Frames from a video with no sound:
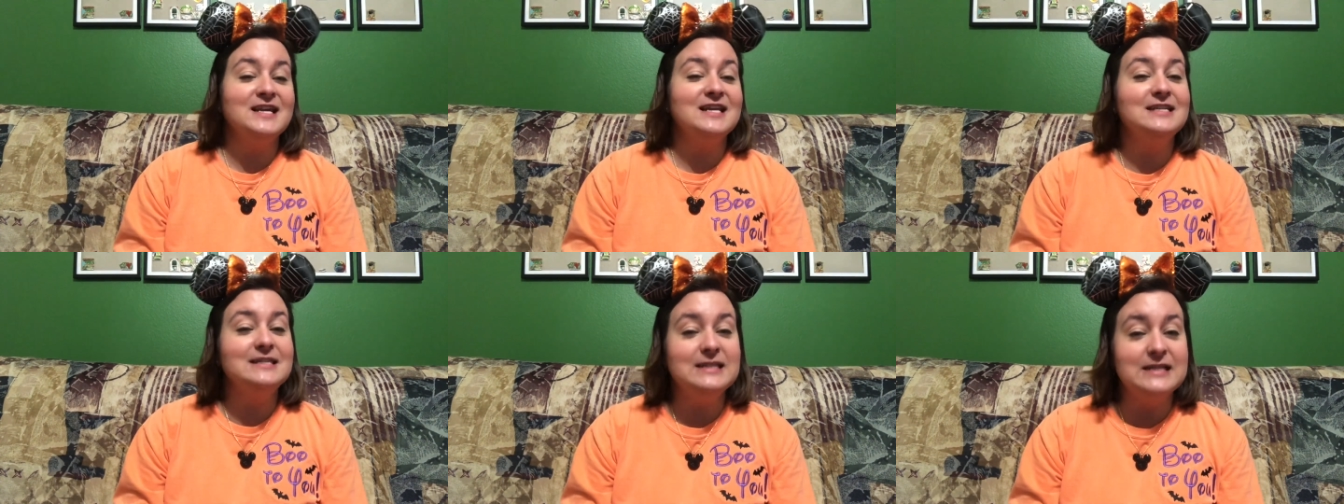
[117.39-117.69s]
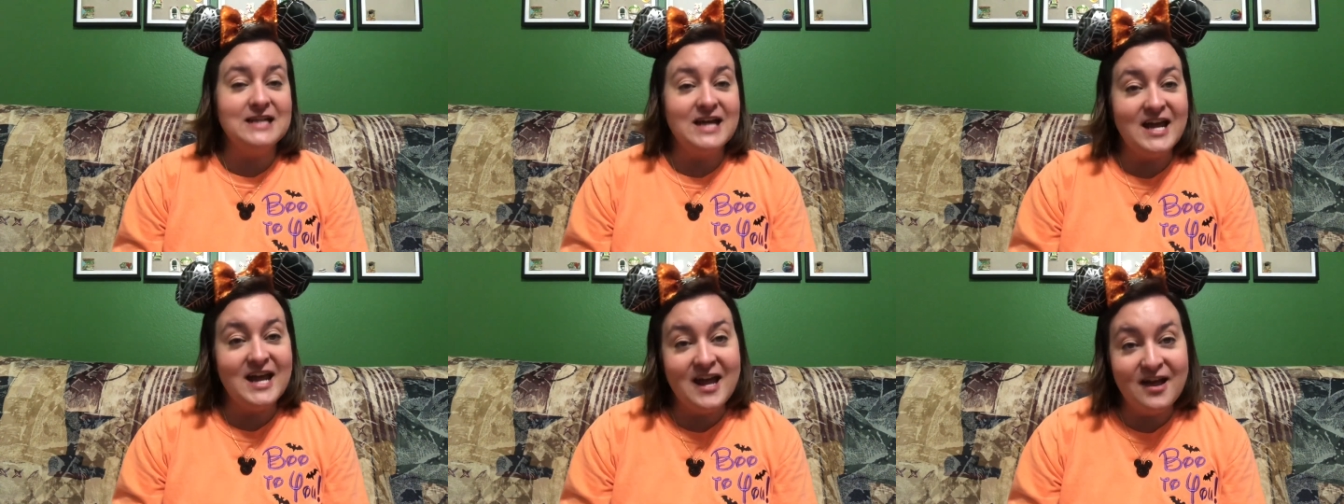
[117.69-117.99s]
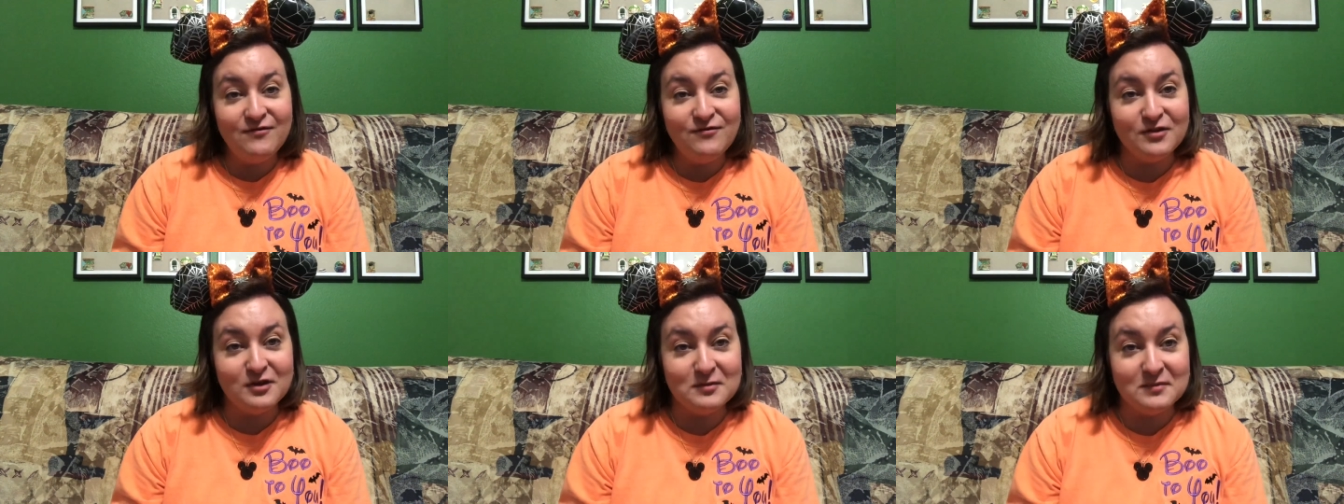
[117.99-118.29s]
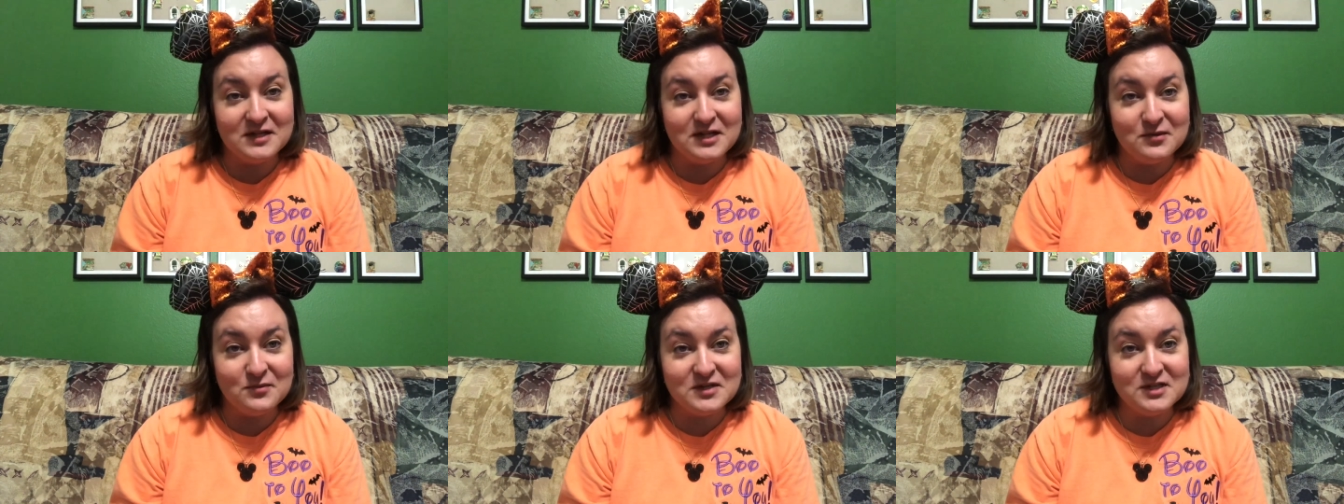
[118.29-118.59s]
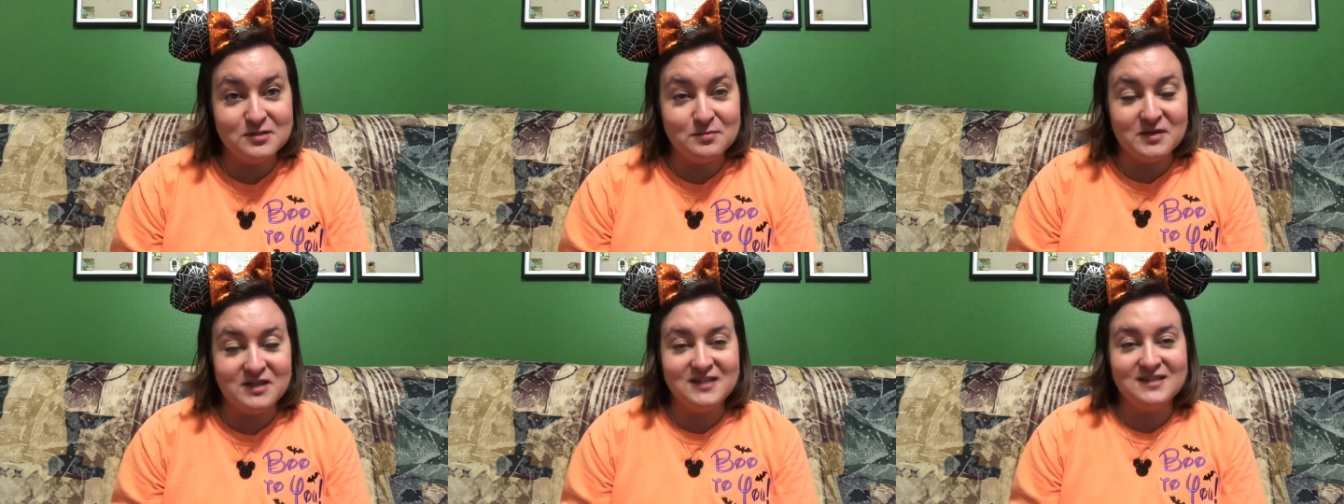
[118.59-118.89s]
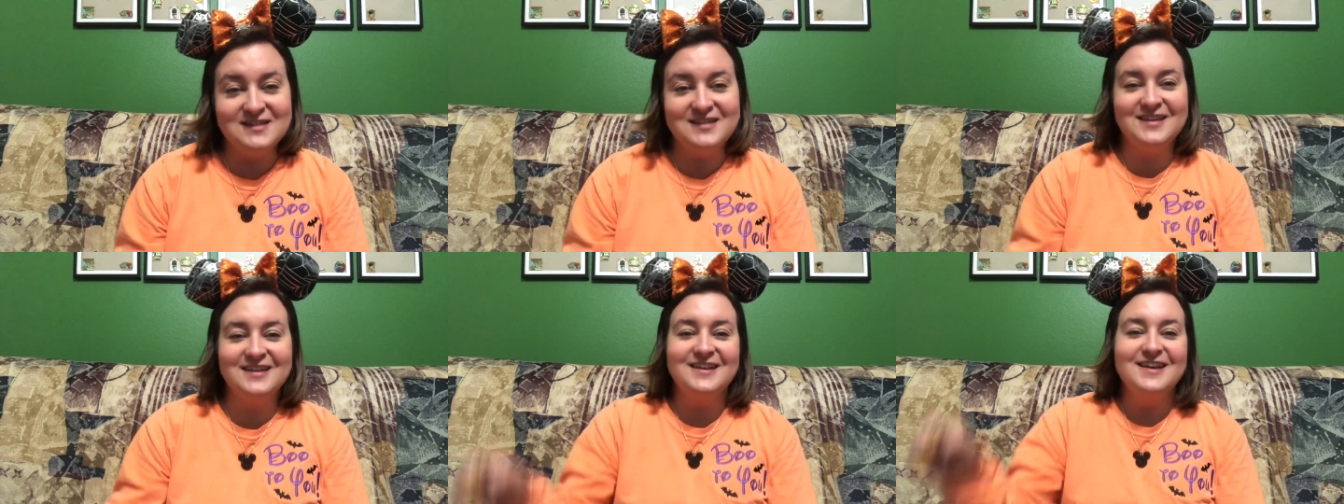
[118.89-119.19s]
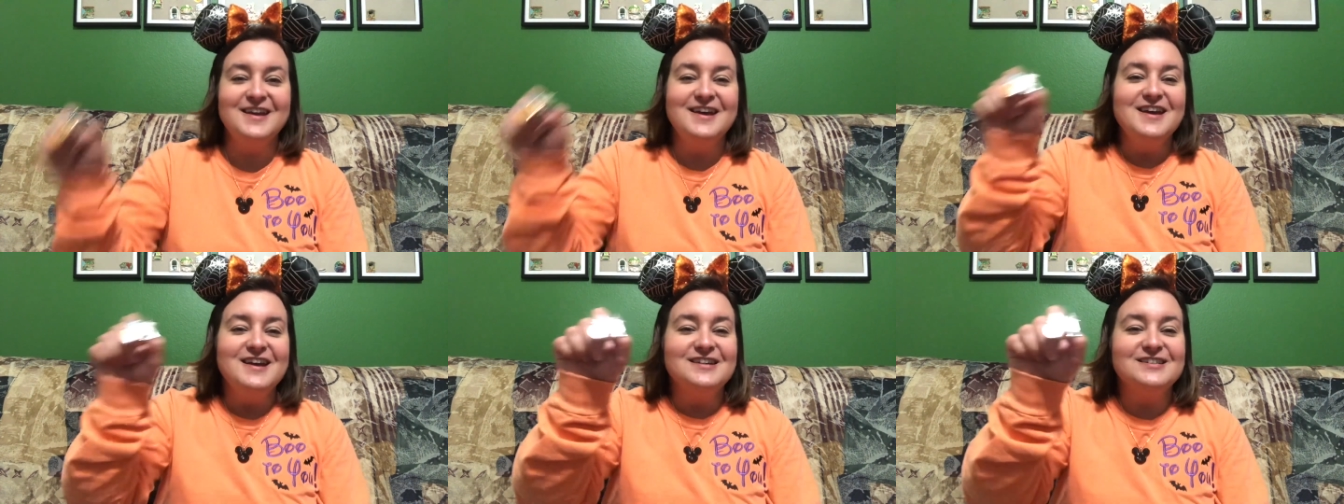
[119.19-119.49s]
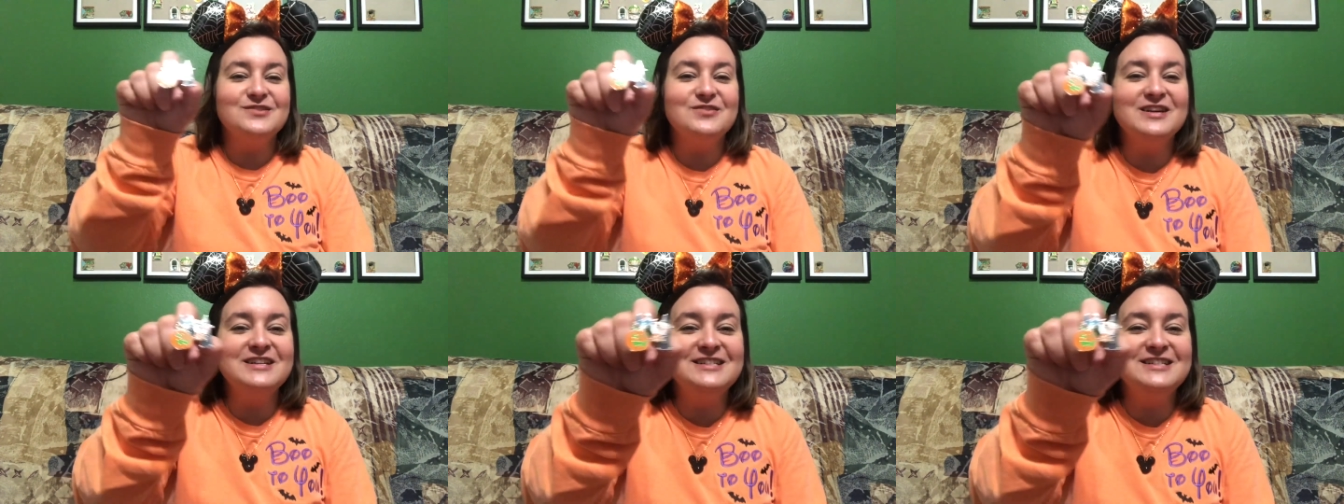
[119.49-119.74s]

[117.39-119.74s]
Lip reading: I did not have very many witch pins. So I